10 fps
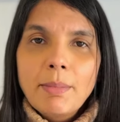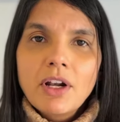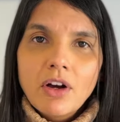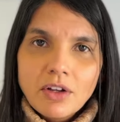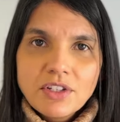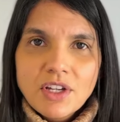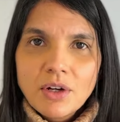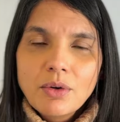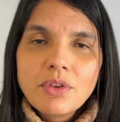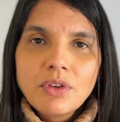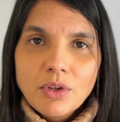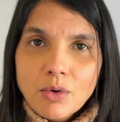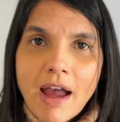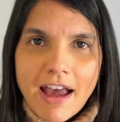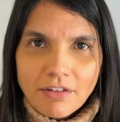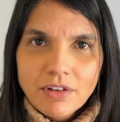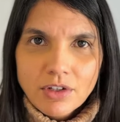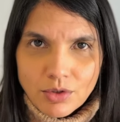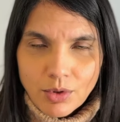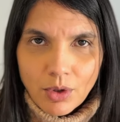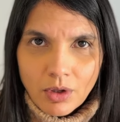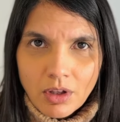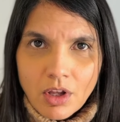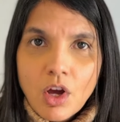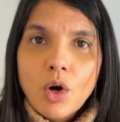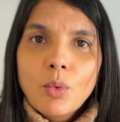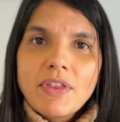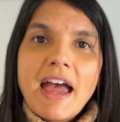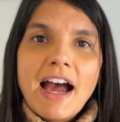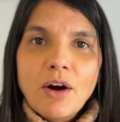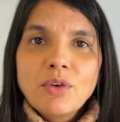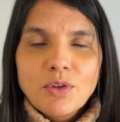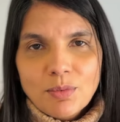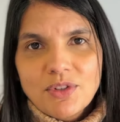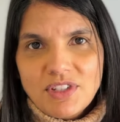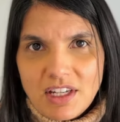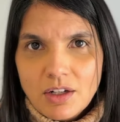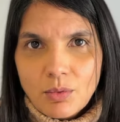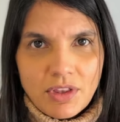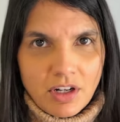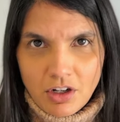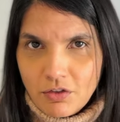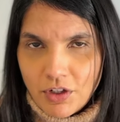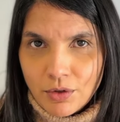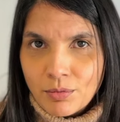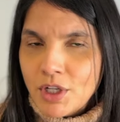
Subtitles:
but also you have control with how you proceed with an interview.